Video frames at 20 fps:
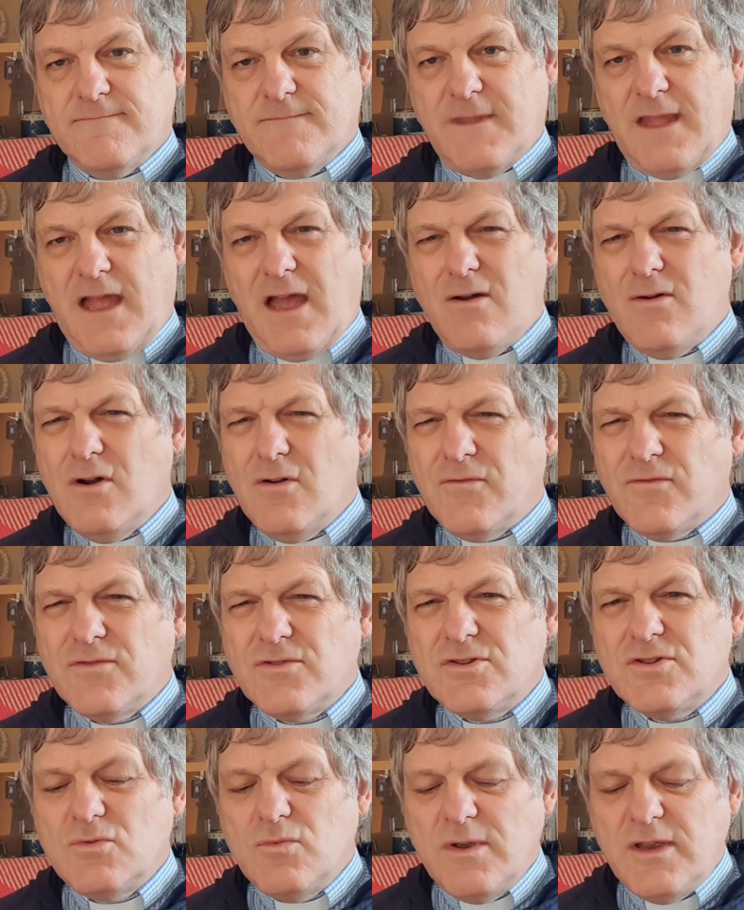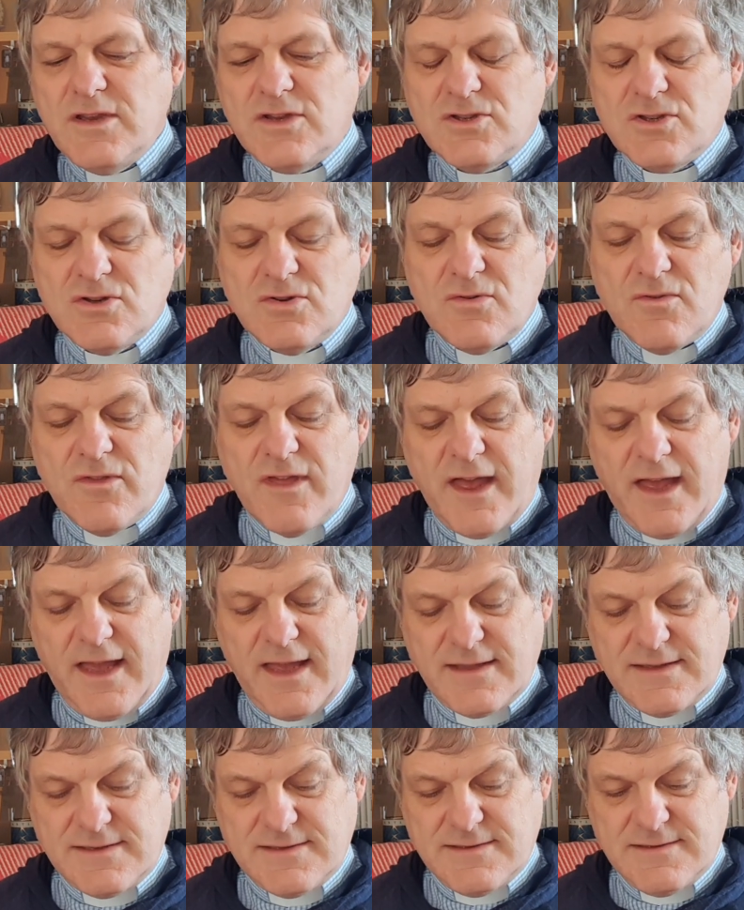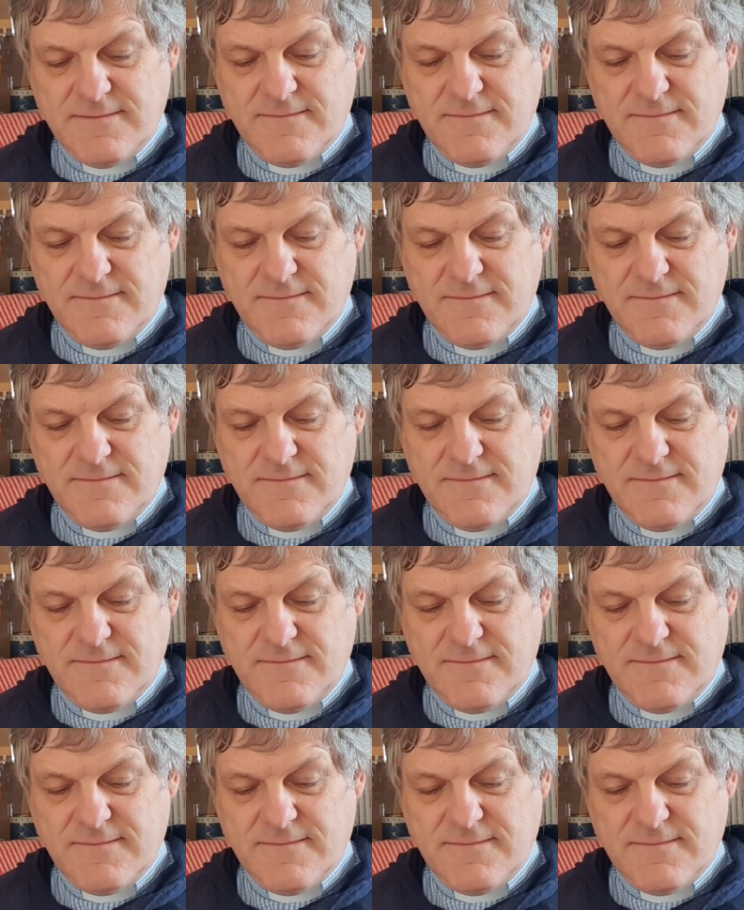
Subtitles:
How often do we do that?